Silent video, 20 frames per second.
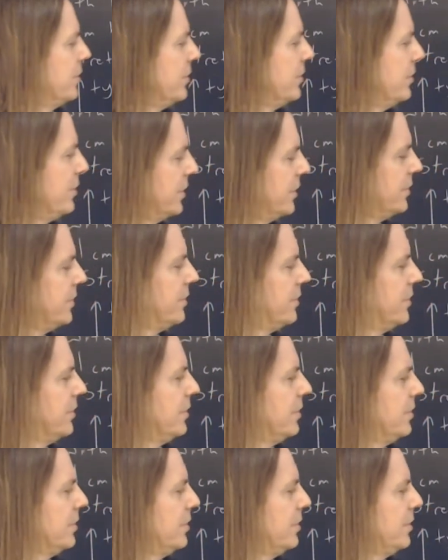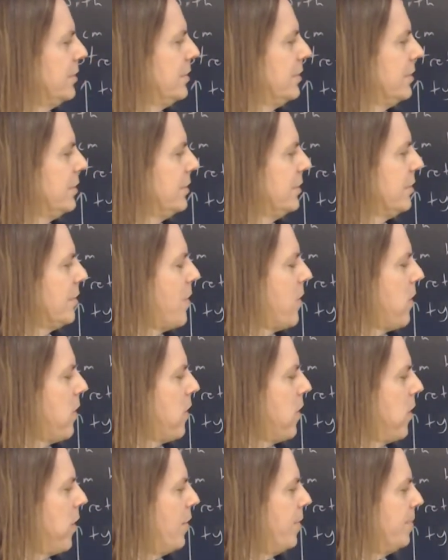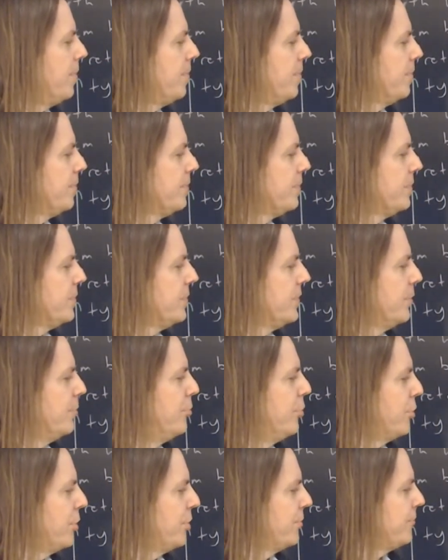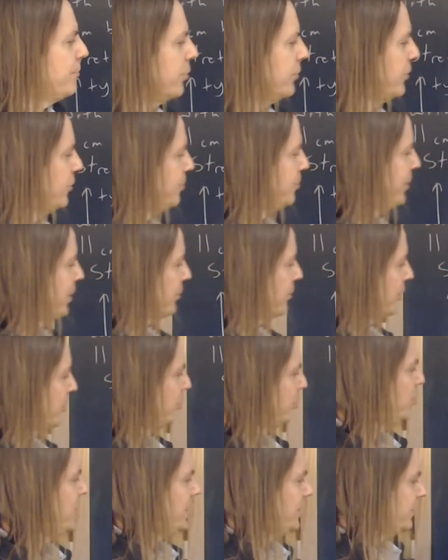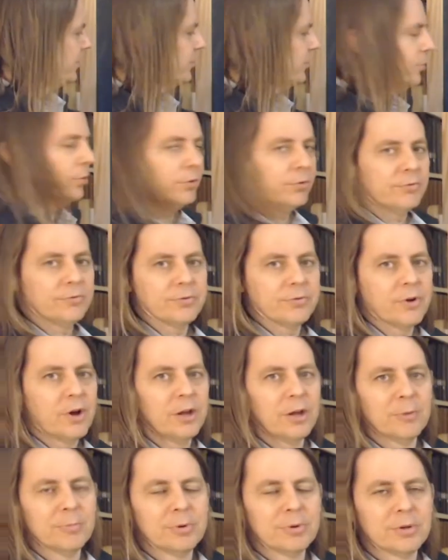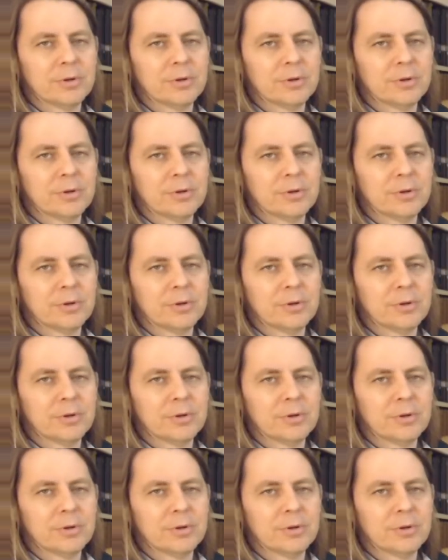that uh, um, the buoyant force is bigger than the weight, so it'll fly up,